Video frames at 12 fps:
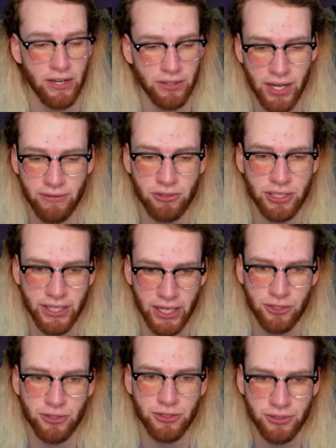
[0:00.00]
and never
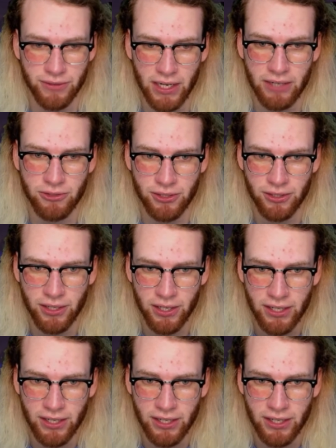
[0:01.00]
catch the survivor